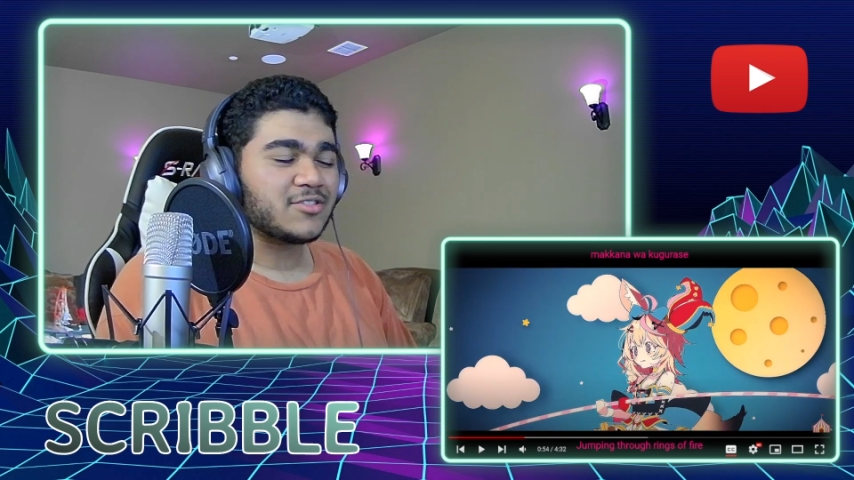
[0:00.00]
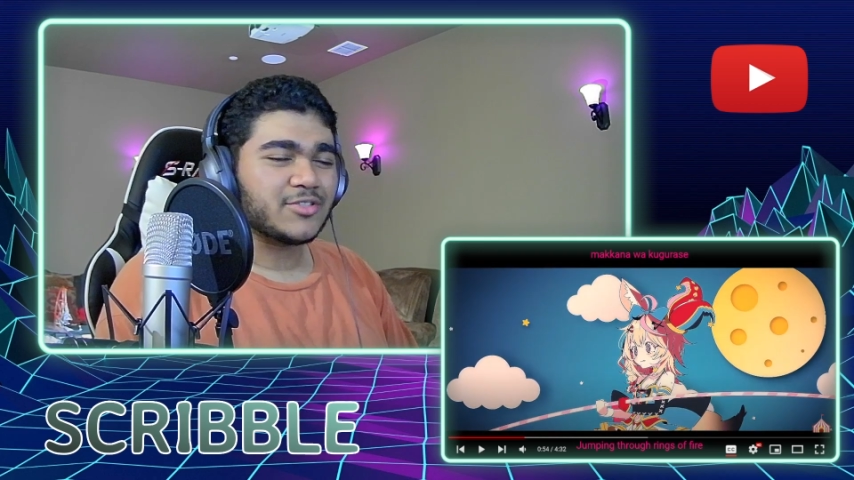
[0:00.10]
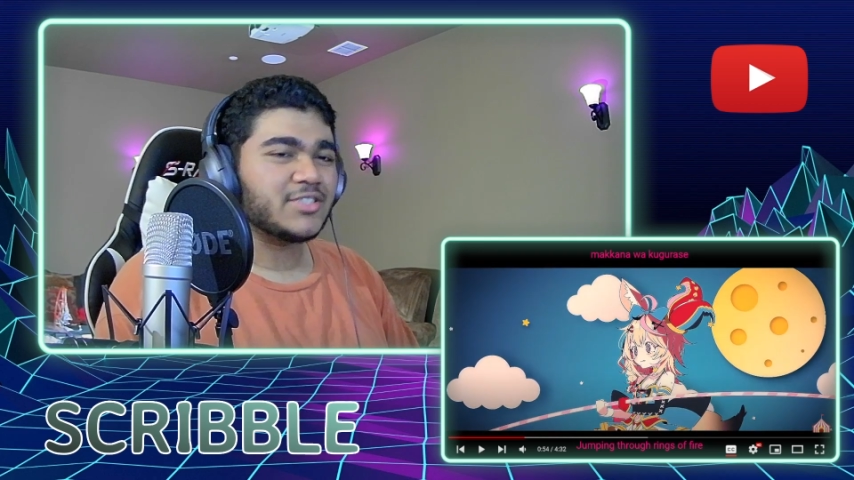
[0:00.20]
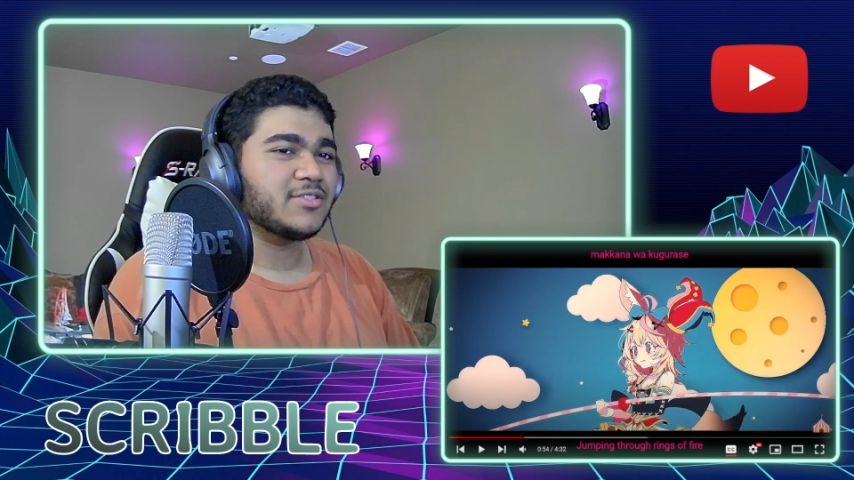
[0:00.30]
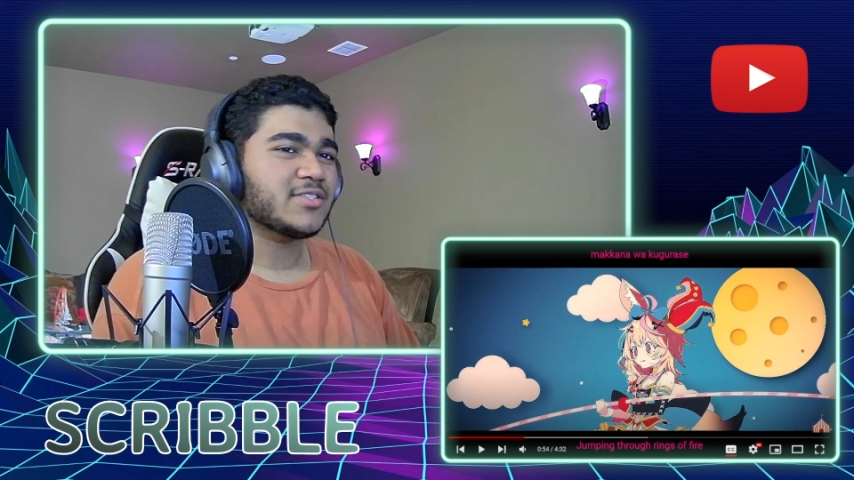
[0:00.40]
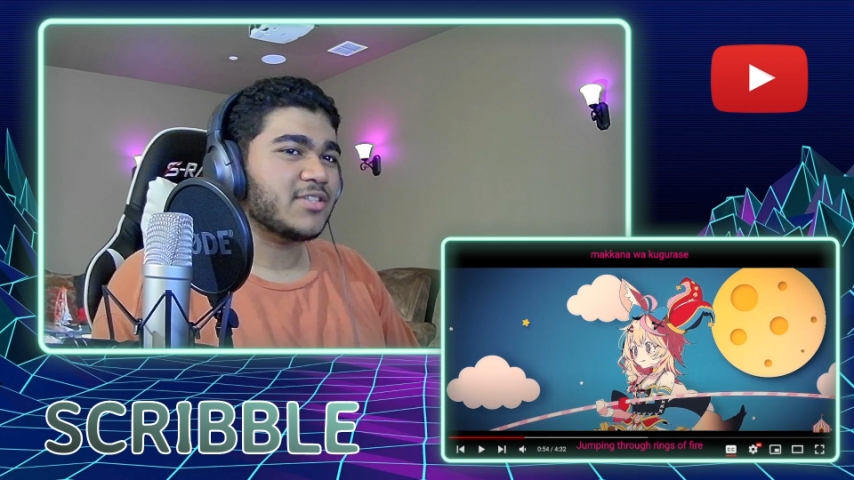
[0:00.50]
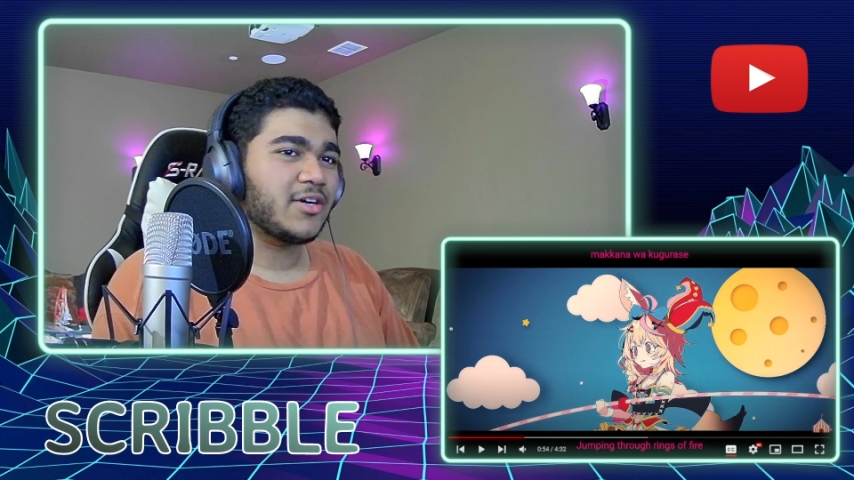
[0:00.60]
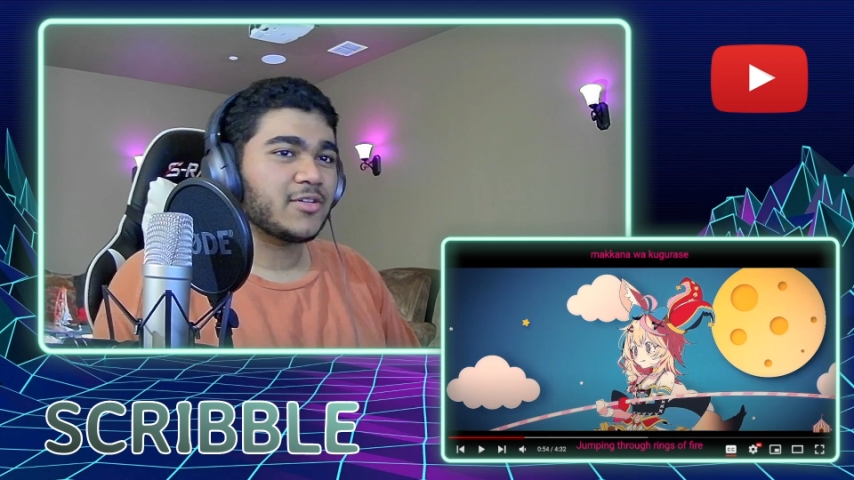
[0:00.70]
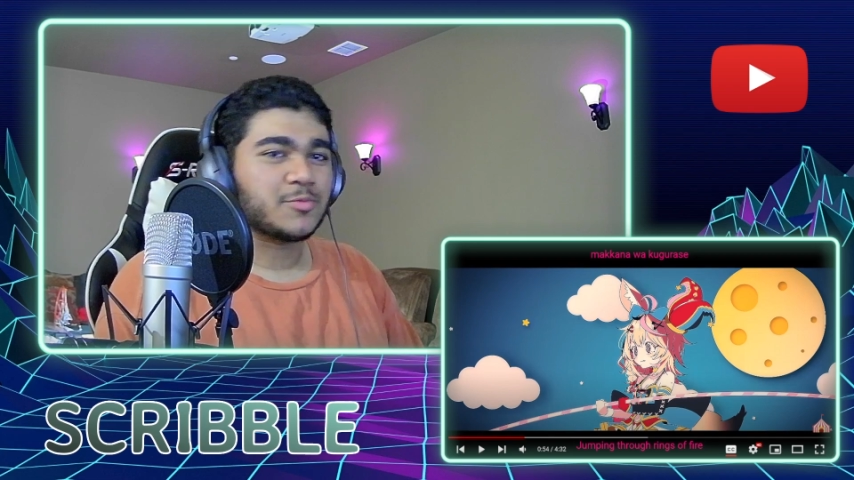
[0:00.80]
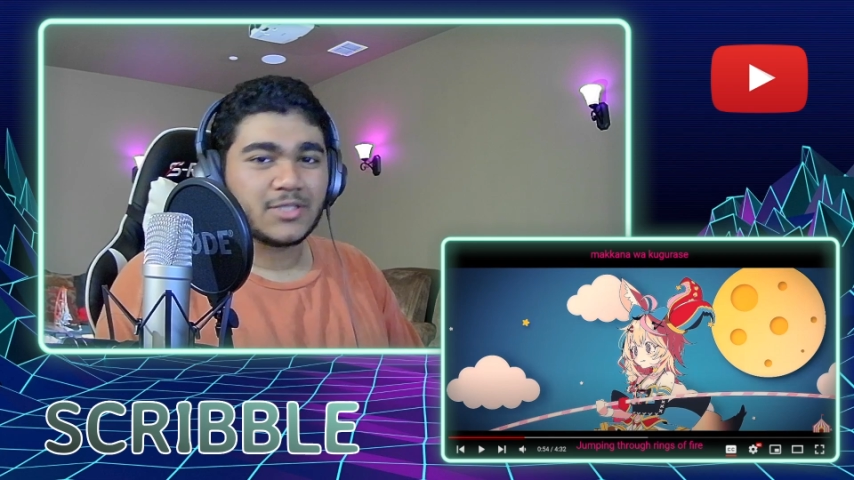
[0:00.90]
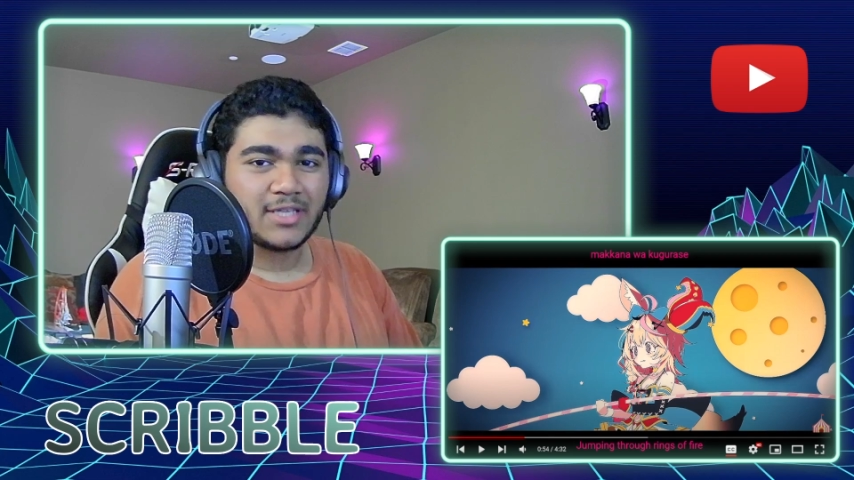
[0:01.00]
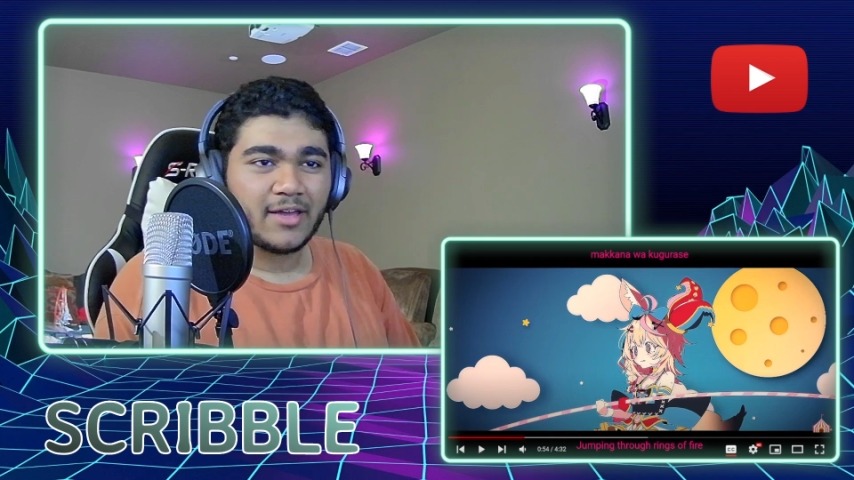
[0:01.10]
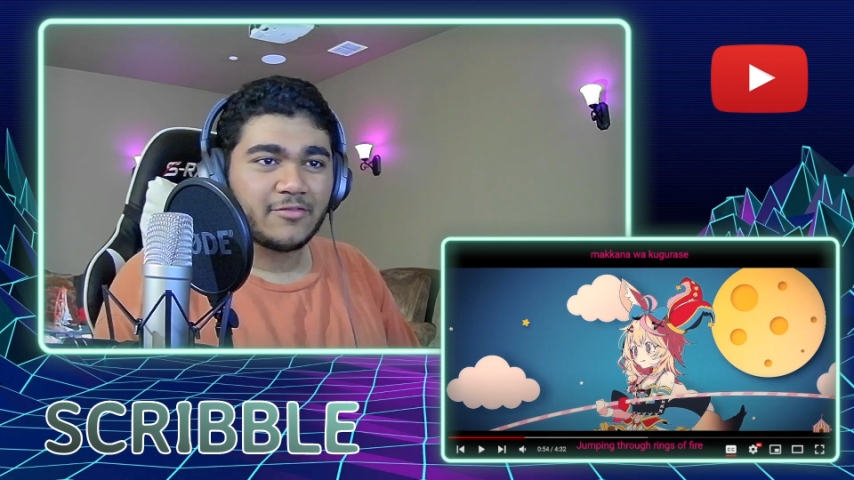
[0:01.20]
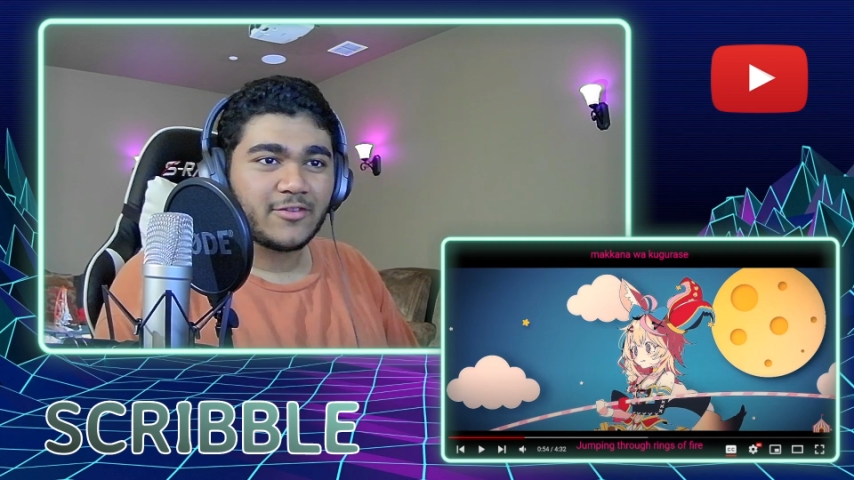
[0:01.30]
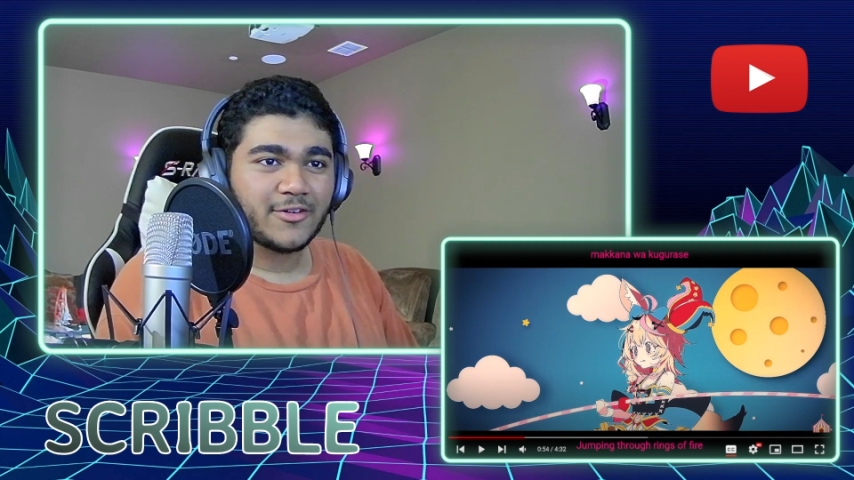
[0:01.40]
original songs we'll
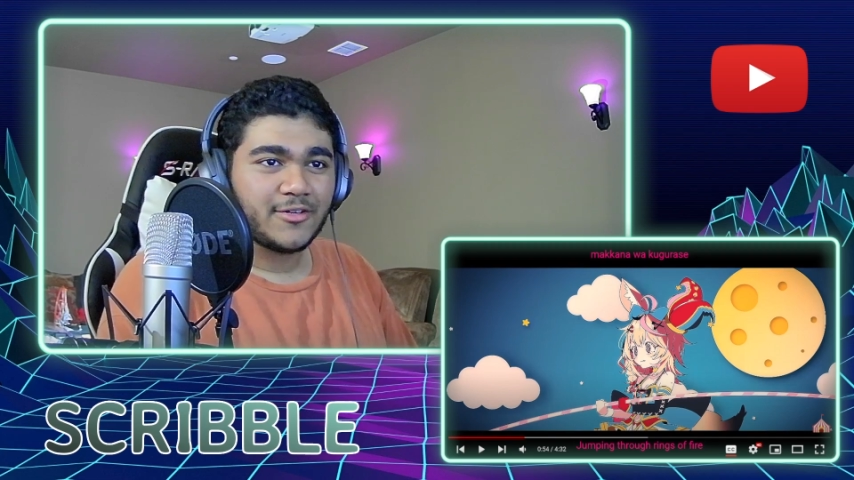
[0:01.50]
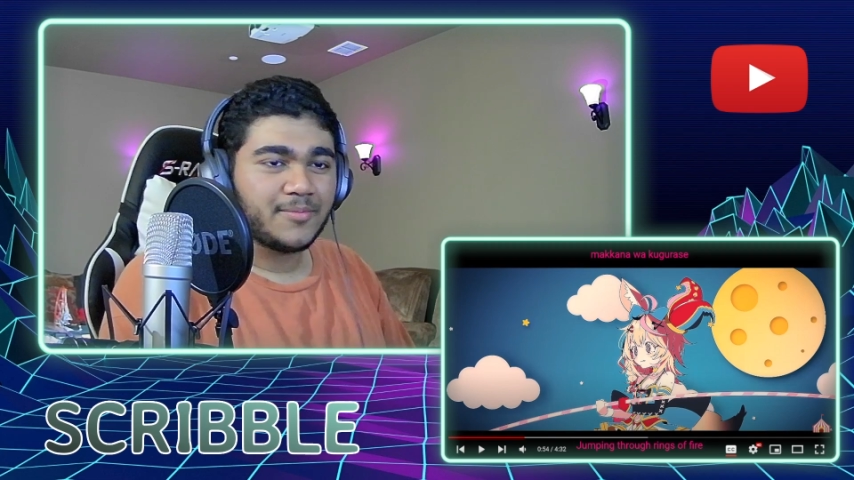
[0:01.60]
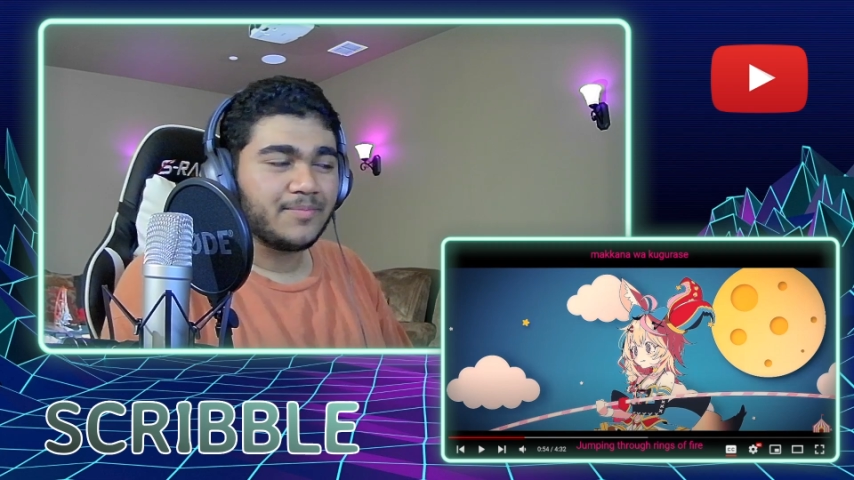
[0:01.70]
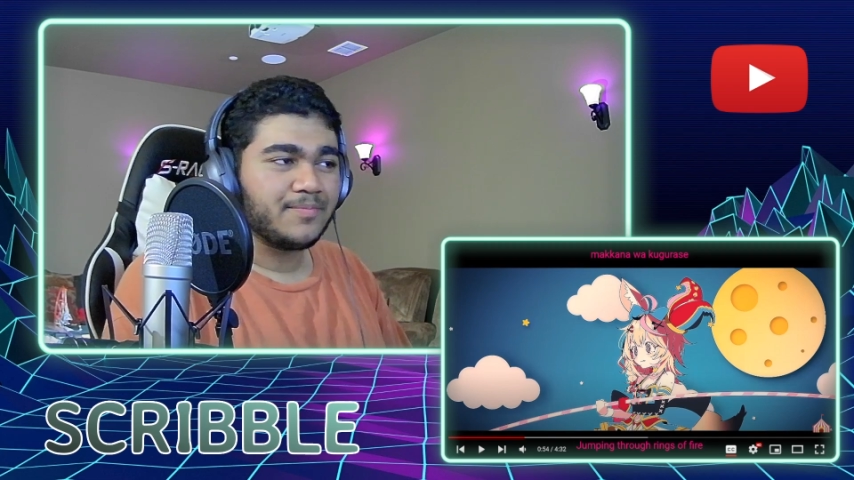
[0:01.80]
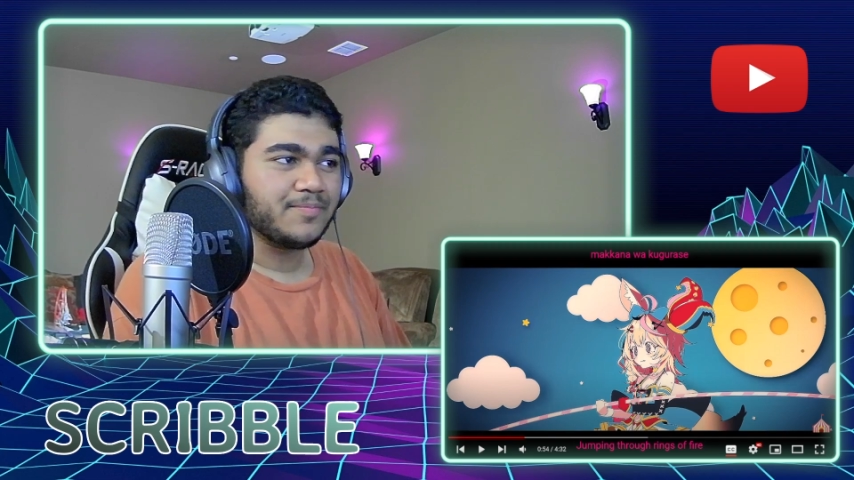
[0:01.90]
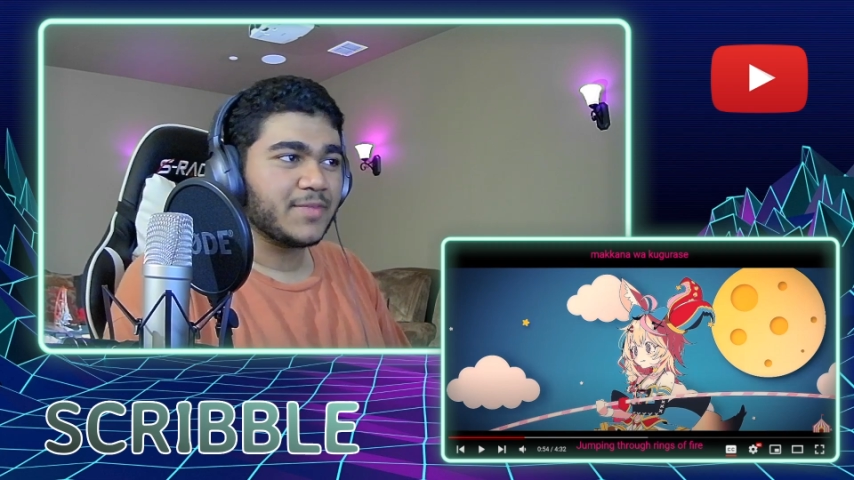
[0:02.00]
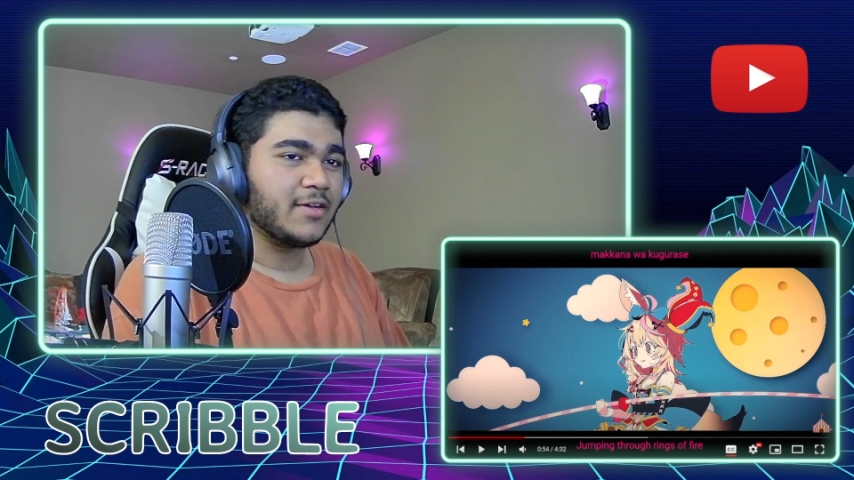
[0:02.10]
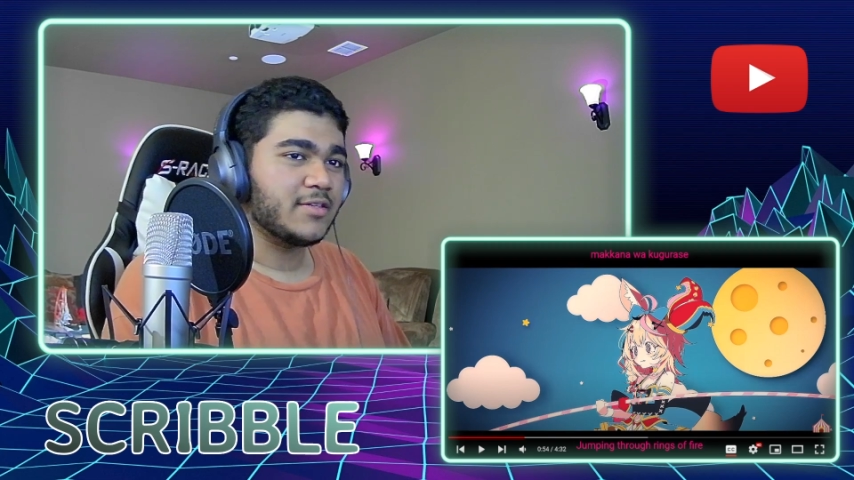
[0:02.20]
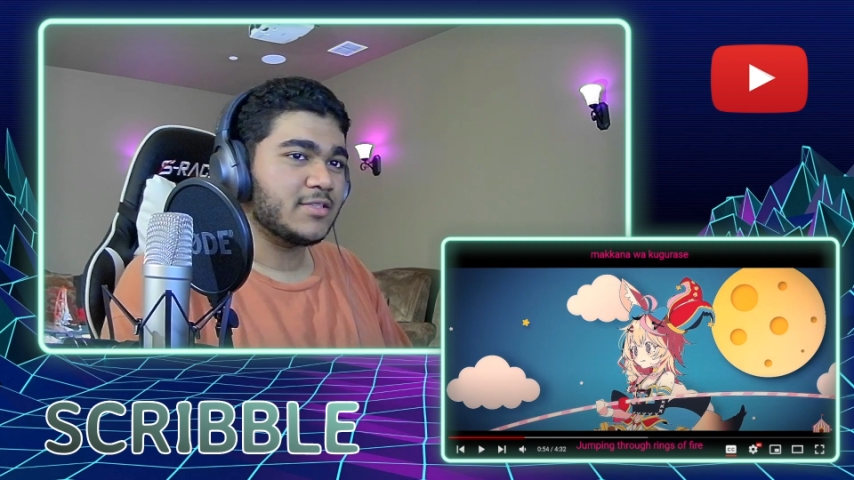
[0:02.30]
get from uh,